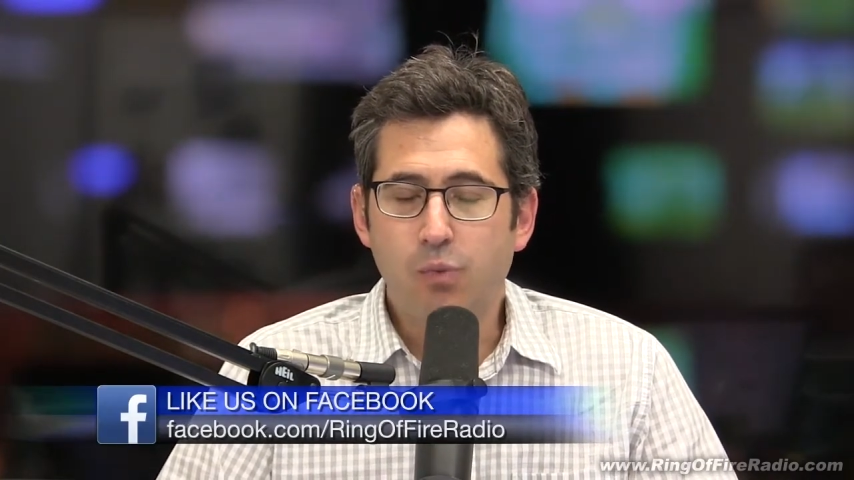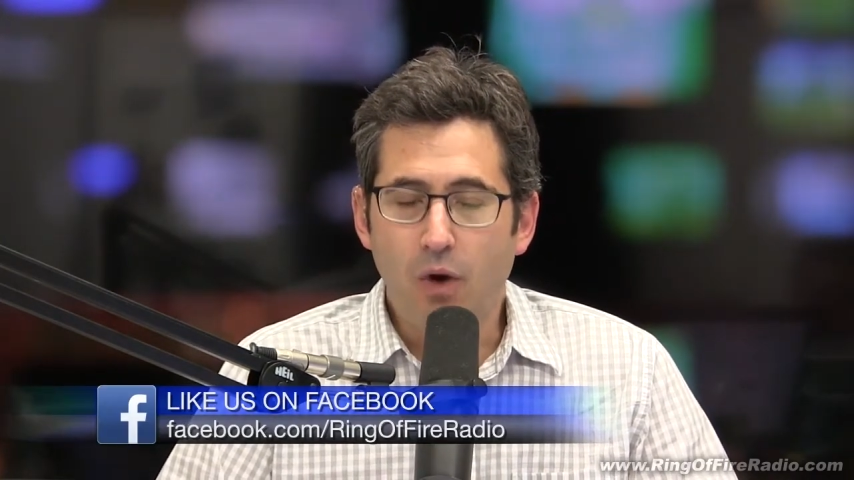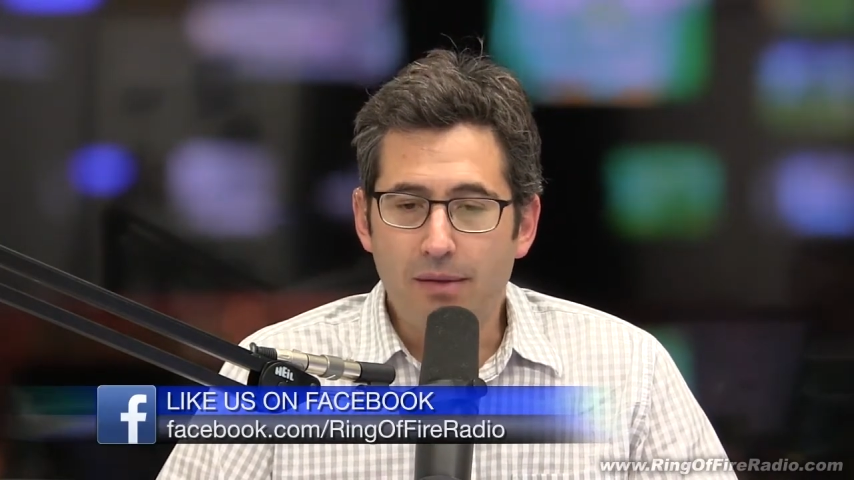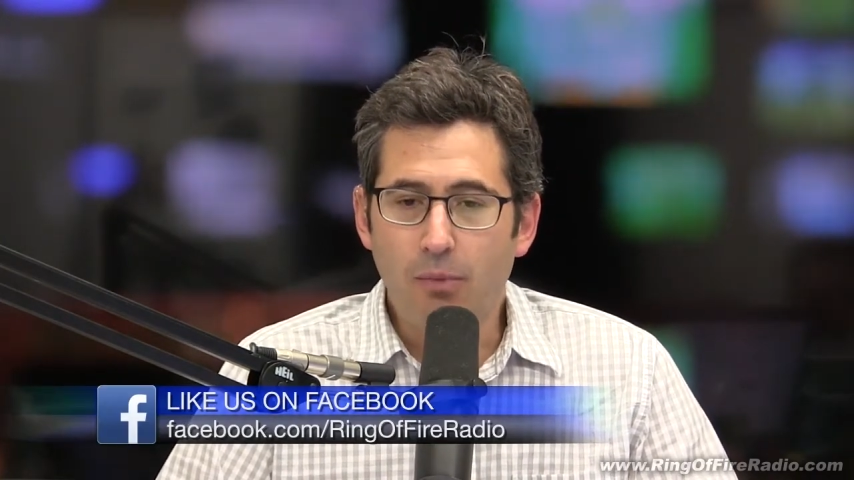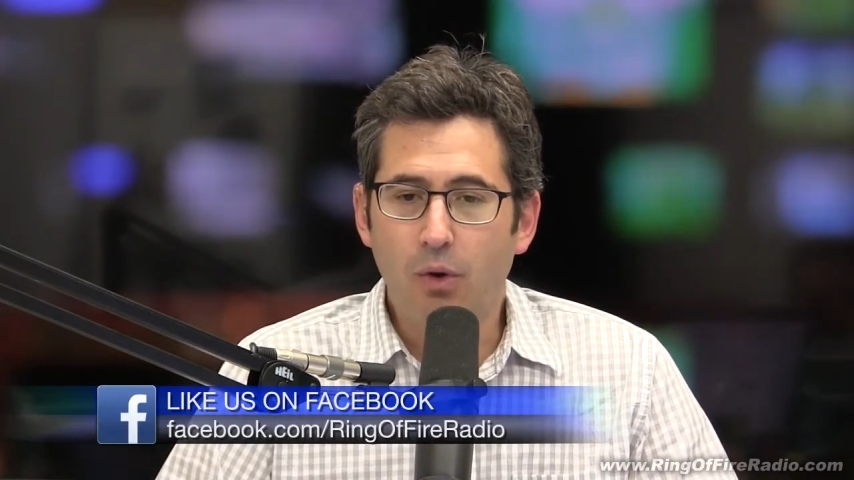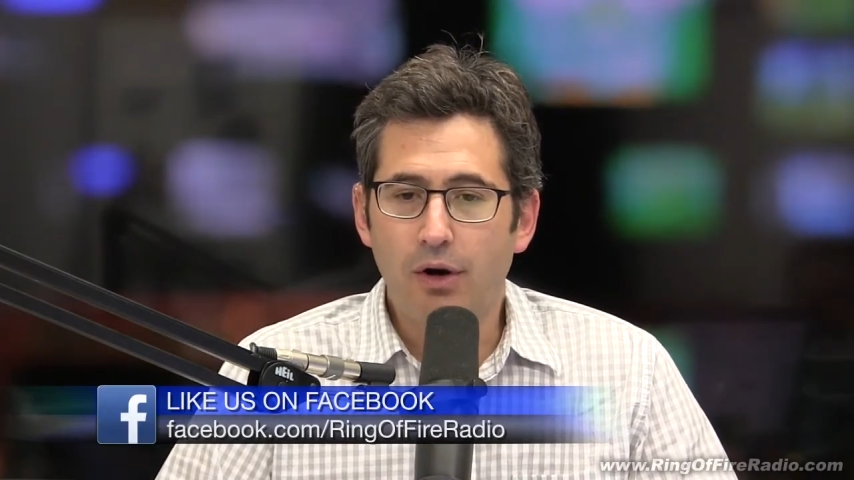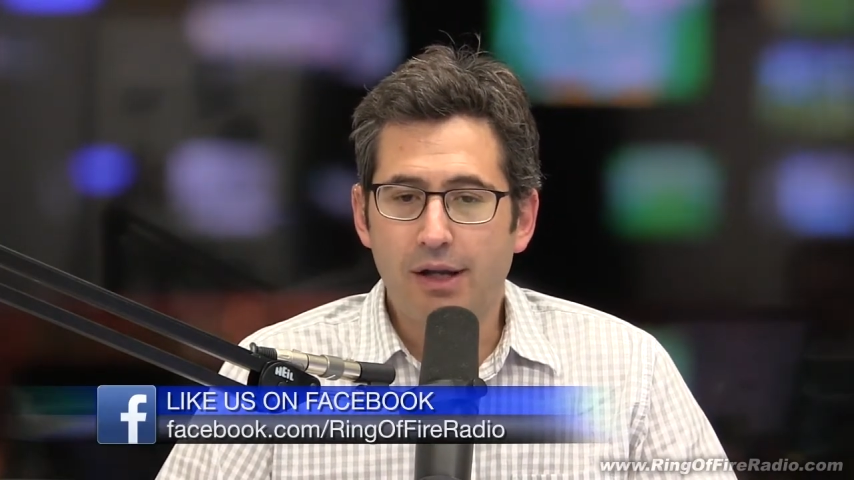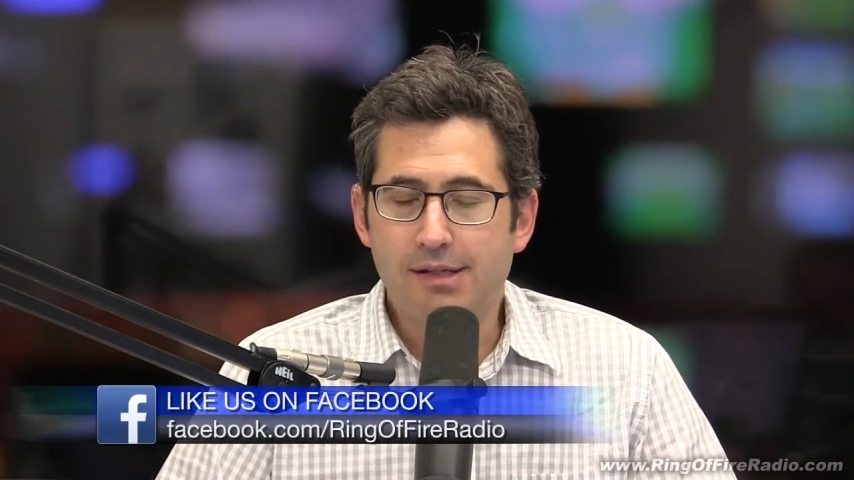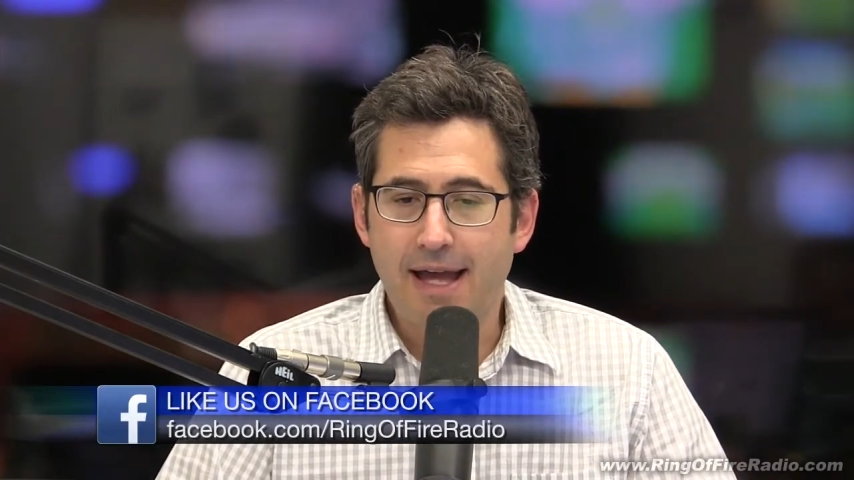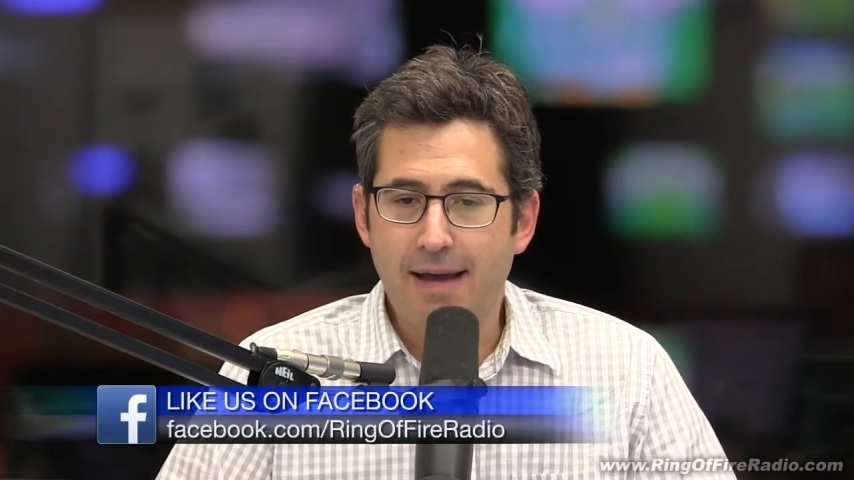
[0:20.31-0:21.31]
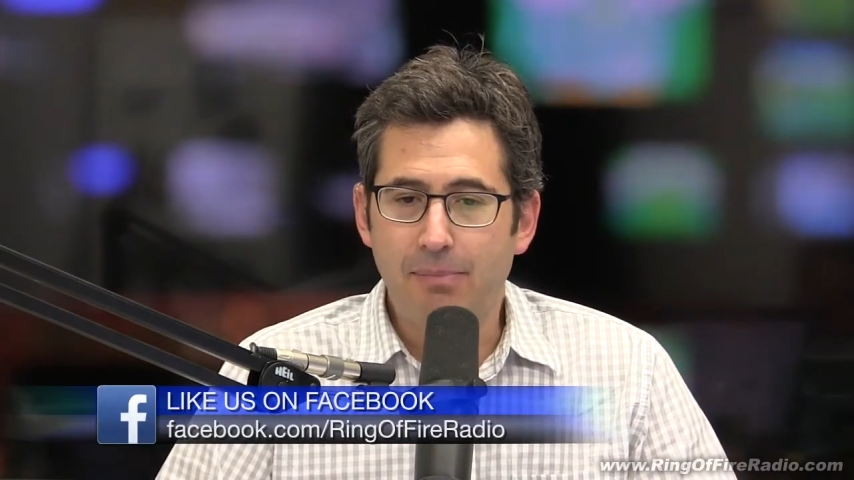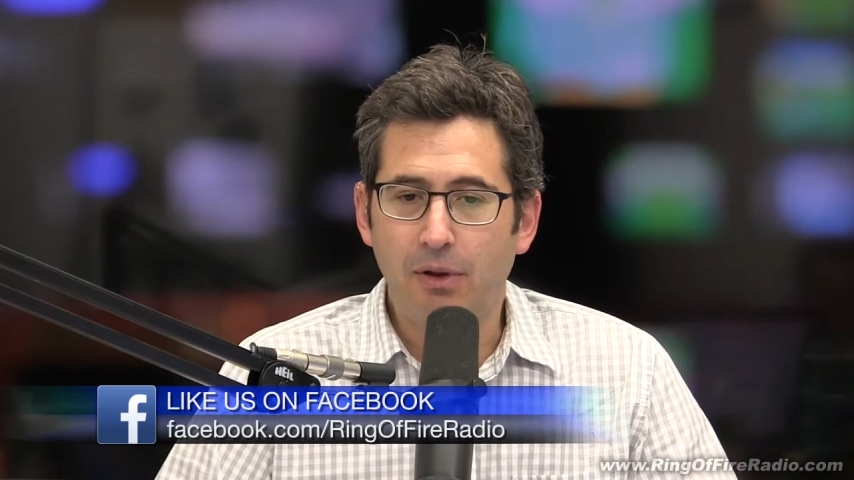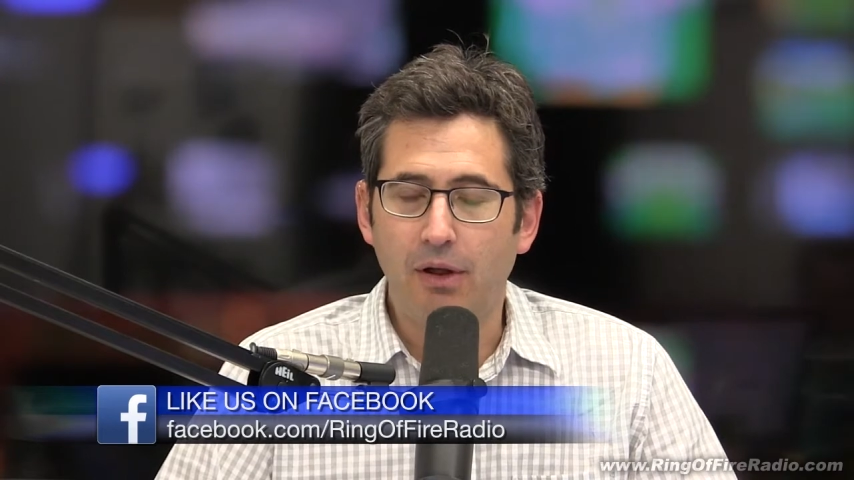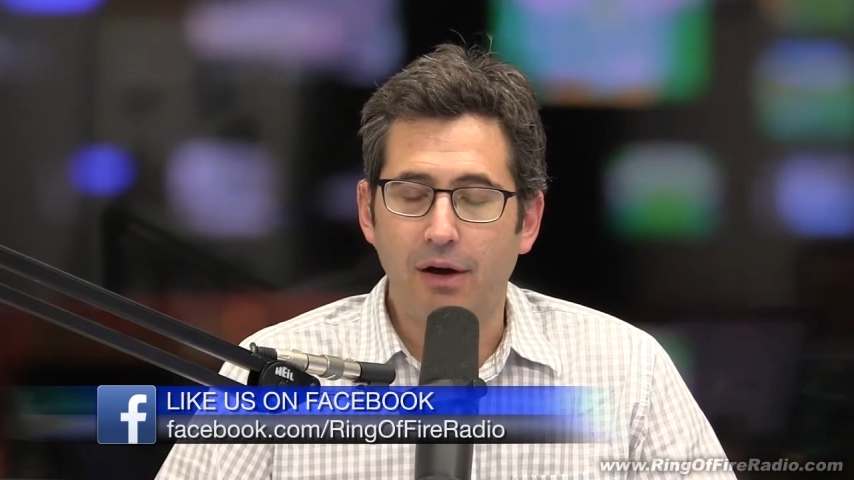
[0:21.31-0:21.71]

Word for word: one more example